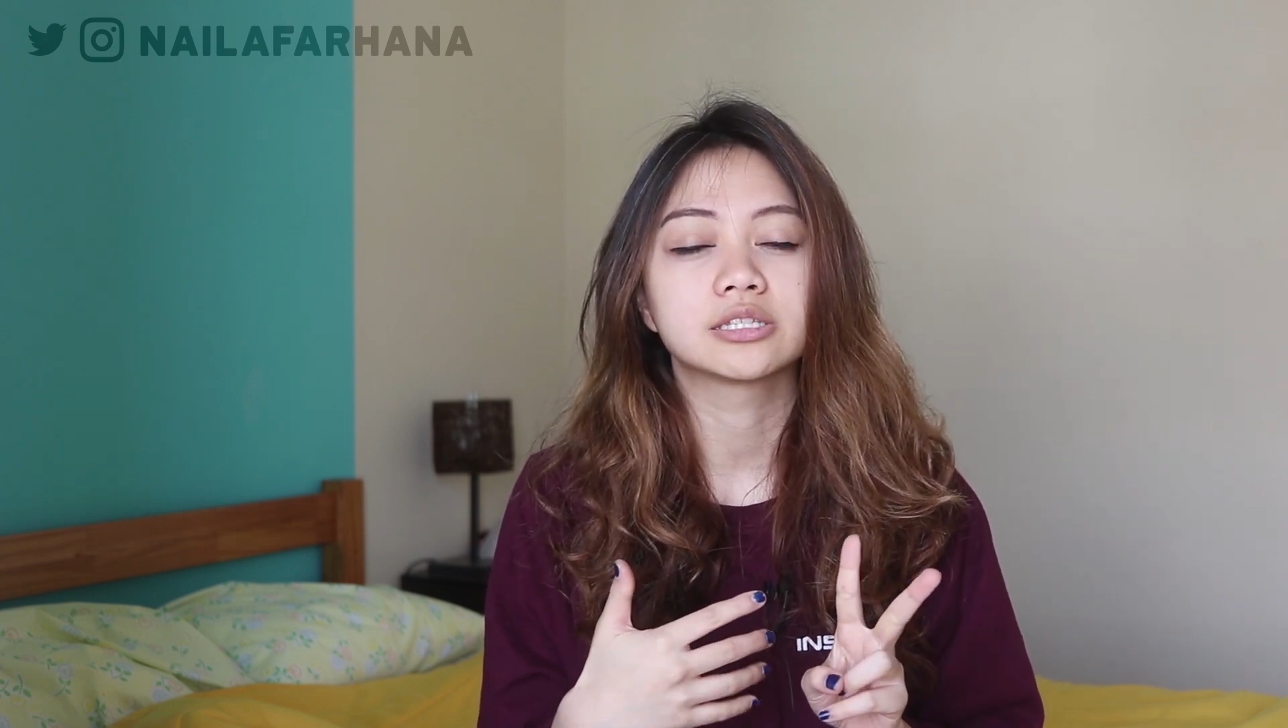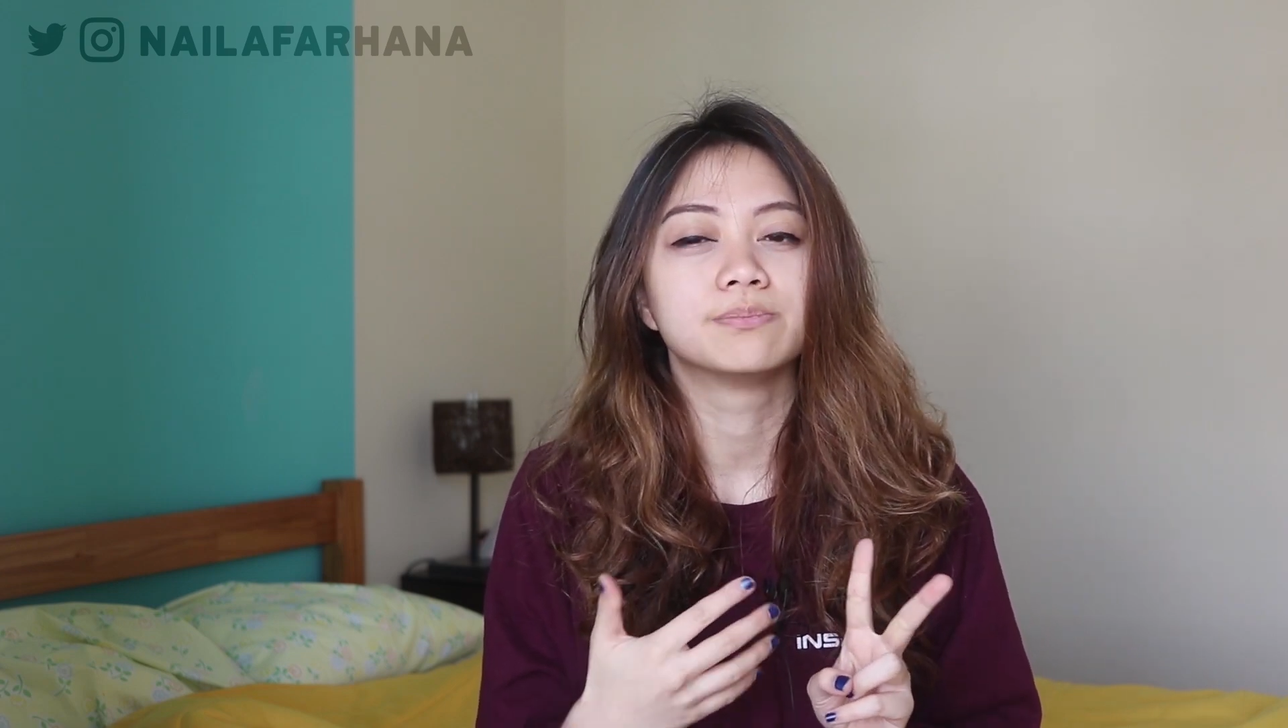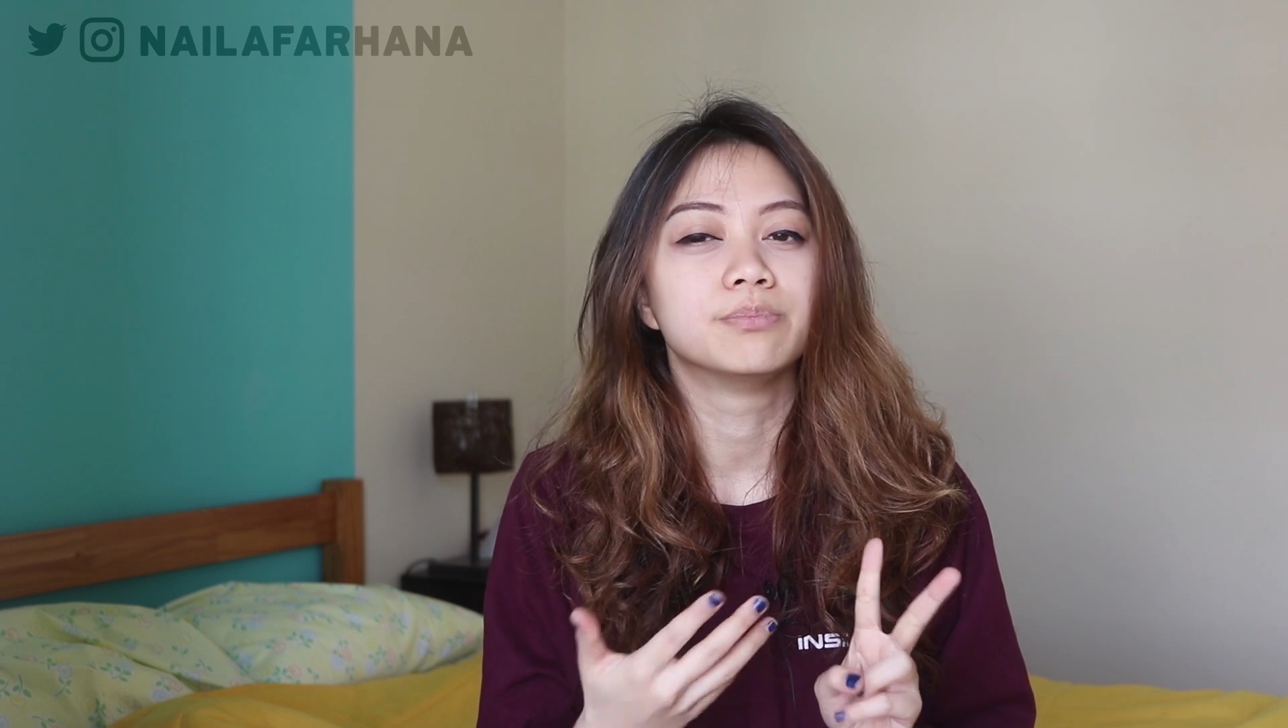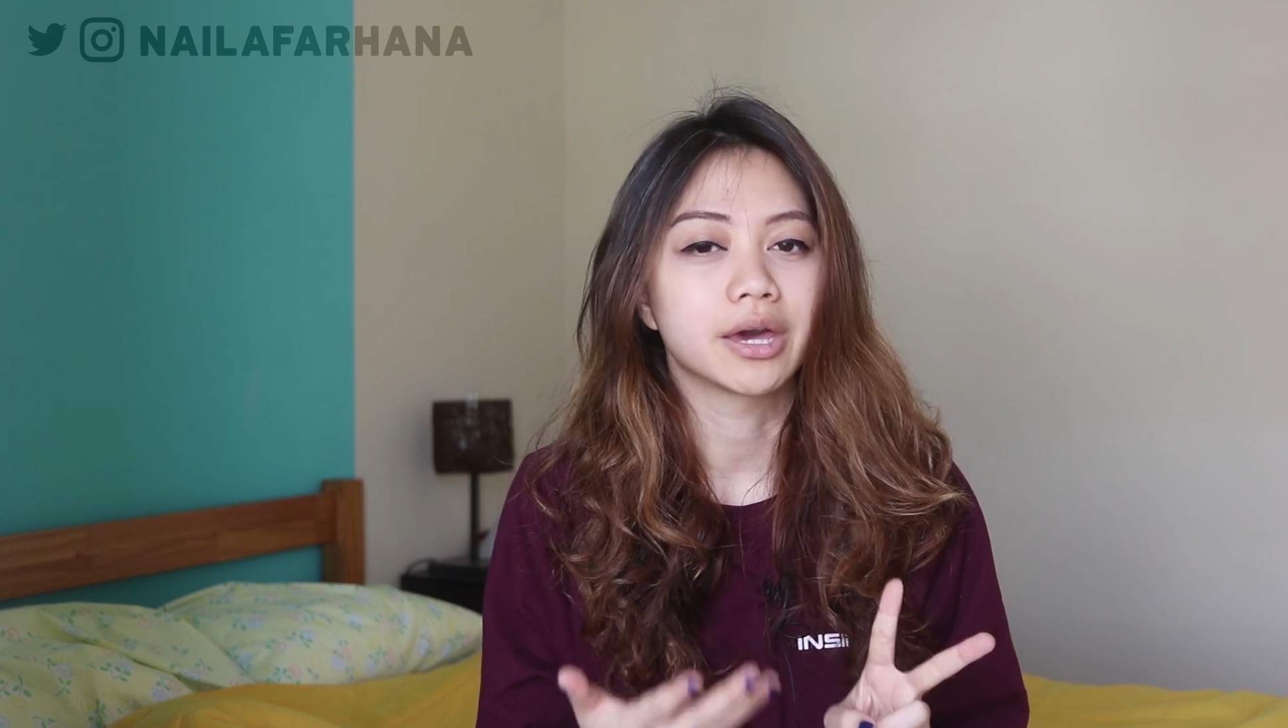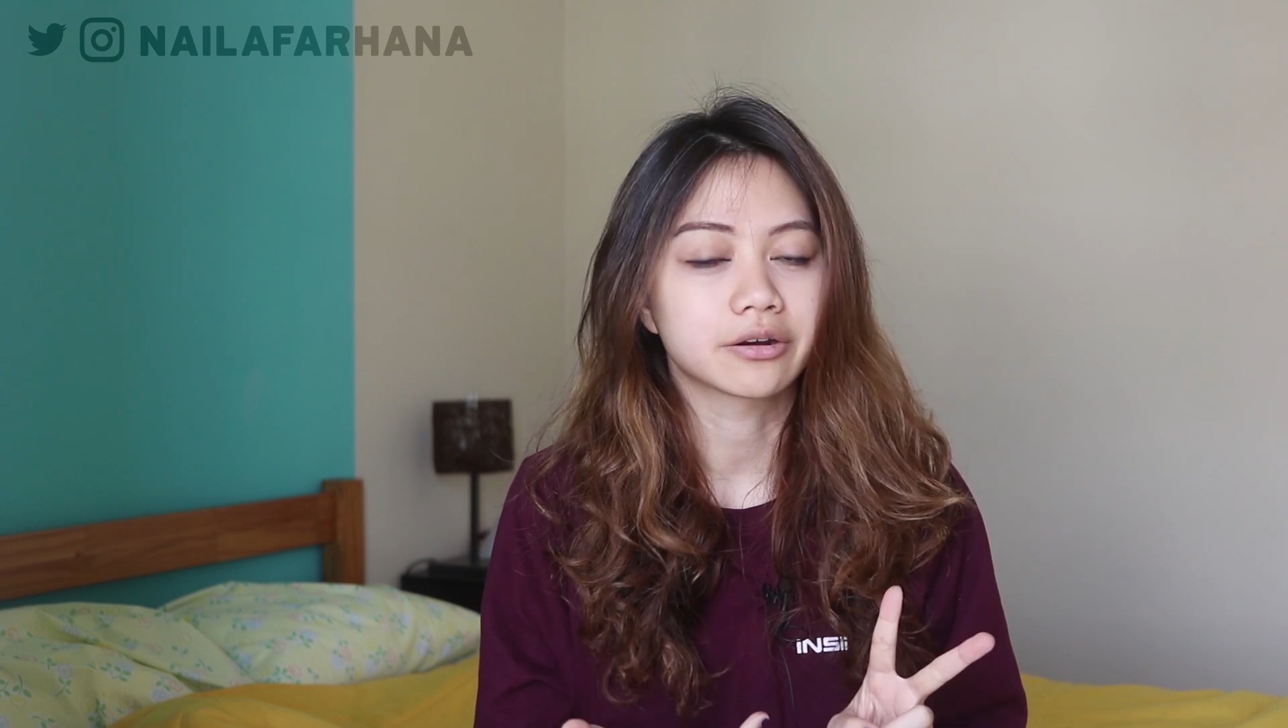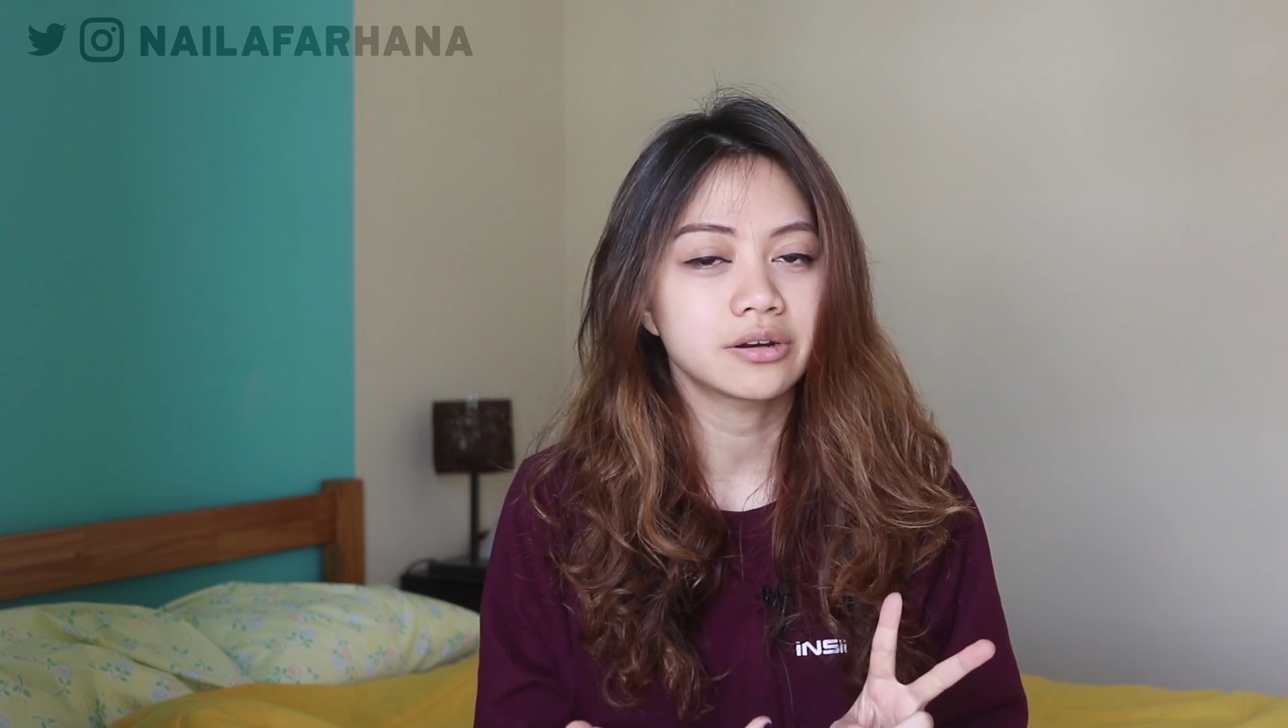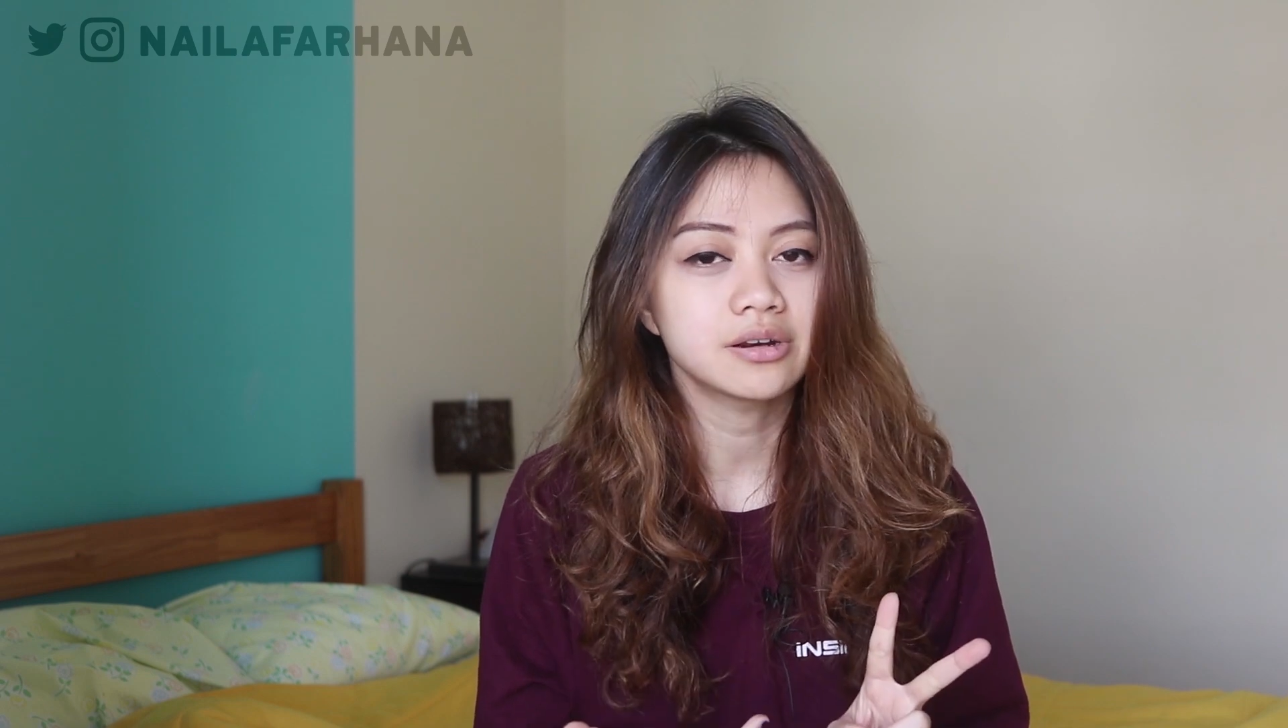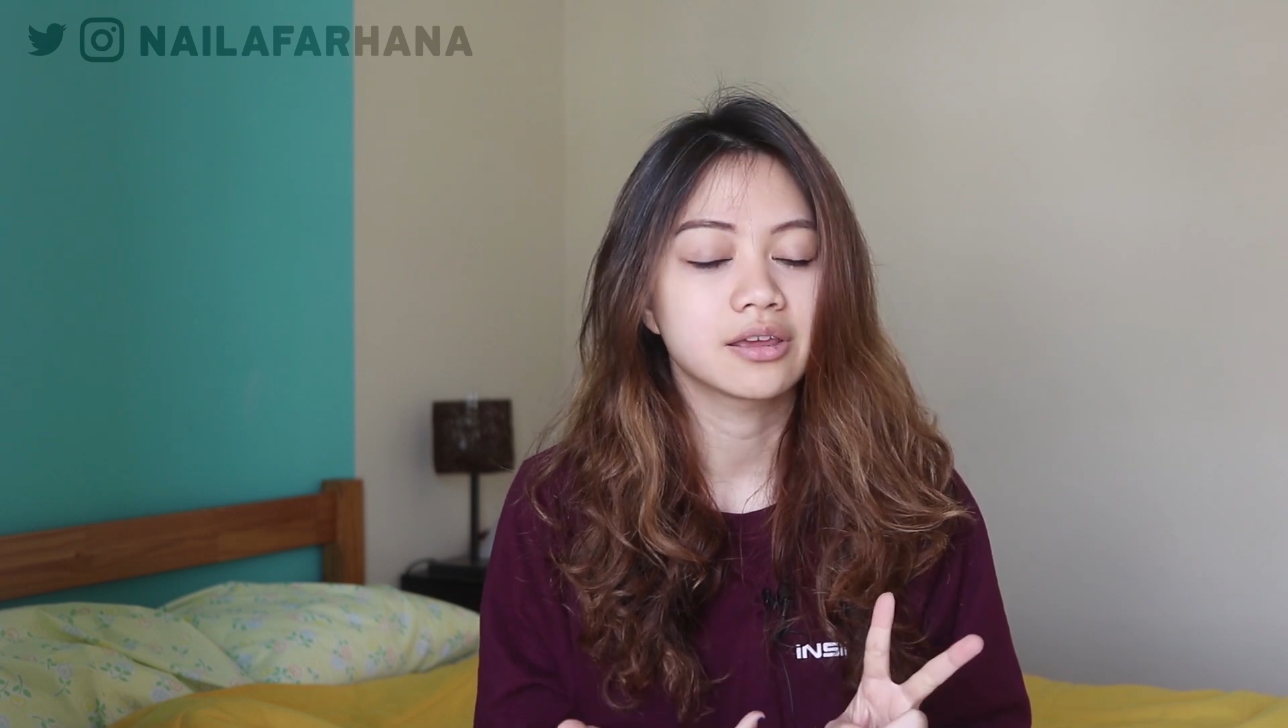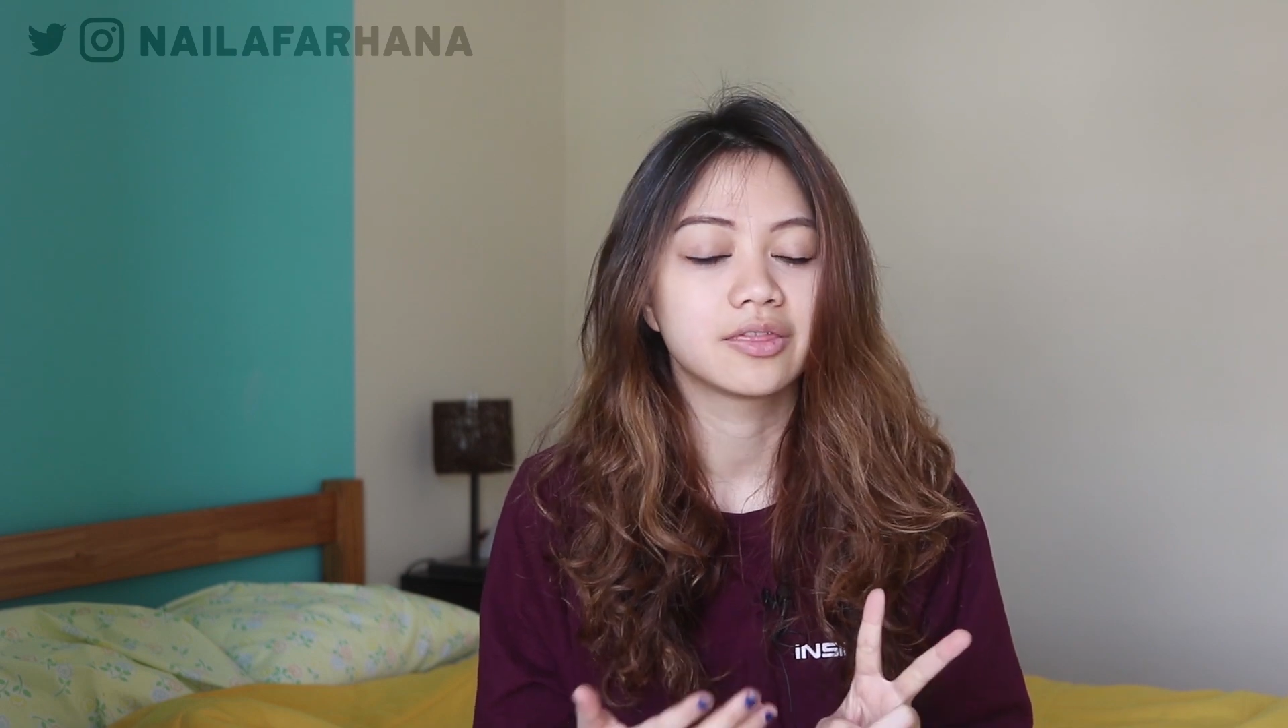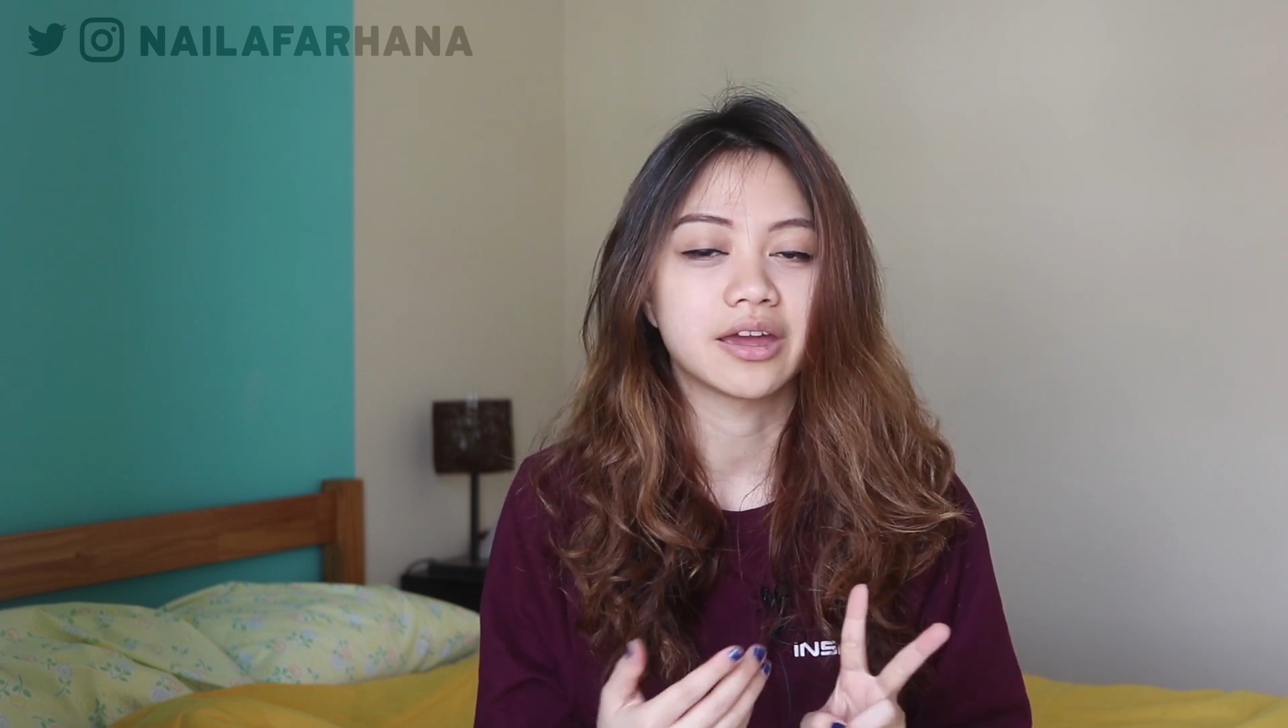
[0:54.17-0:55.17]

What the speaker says: better